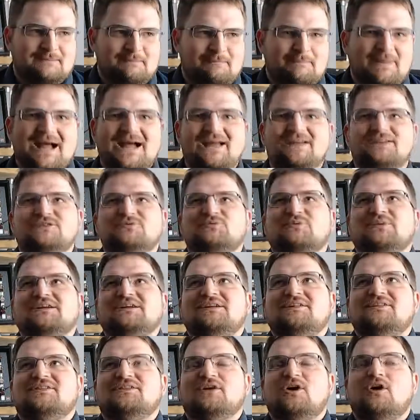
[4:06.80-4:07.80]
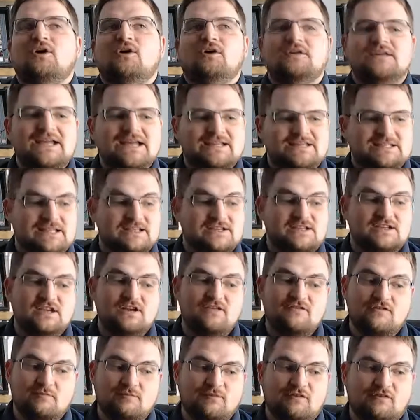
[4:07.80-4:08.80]
Bandwidth. Oh yes, and
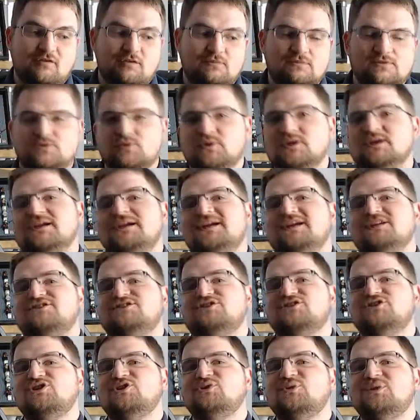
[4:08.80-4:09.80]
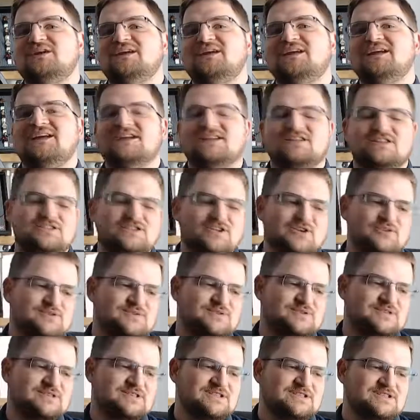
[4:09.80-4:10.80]
server performance. We're going to get 2 in here. So
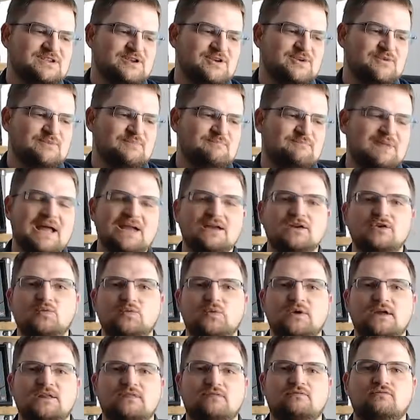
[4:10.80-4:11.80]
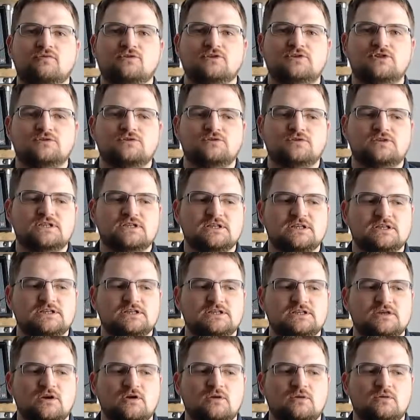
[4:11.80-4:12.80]
bandwidth
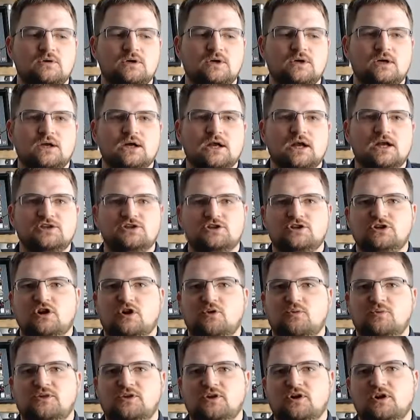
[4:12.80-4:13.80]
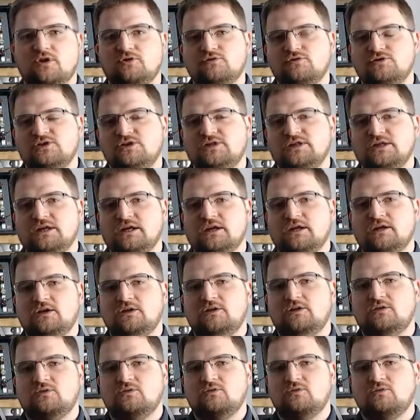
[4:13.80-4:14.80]
reduces. So as you know, with your hosting,
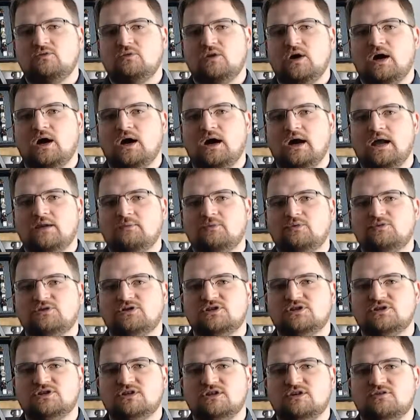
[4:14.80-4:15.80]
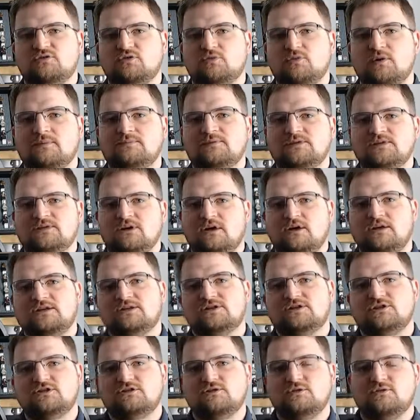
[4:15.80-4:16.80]
you are able to serve your
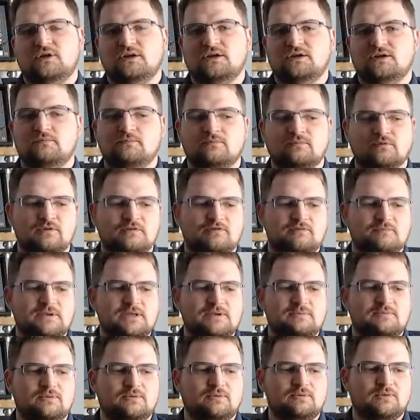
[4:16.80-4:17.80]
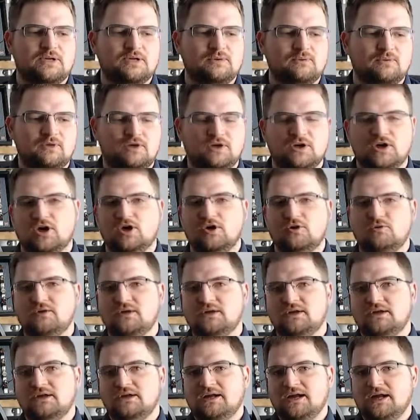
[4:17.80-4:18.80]
website to a number of people in one go,
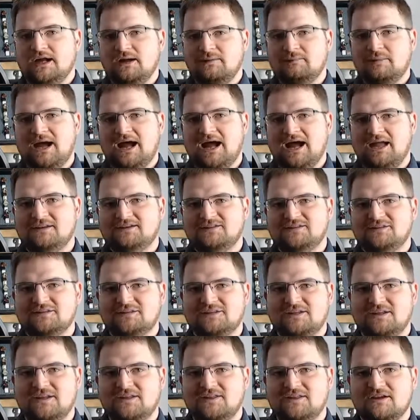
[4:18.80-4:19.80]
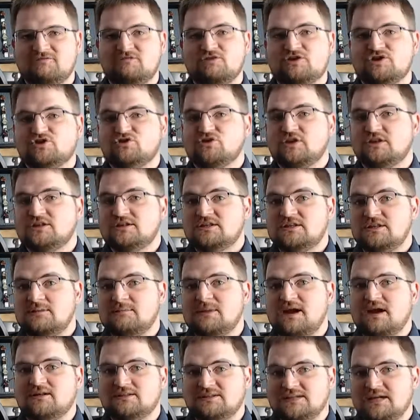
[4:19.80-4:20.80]
and they restrict the
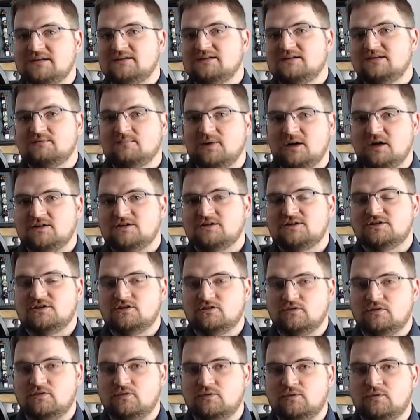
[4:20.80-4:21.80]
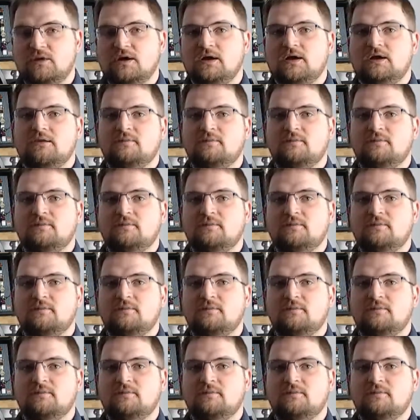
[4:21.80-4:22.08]
amount of data that passes through.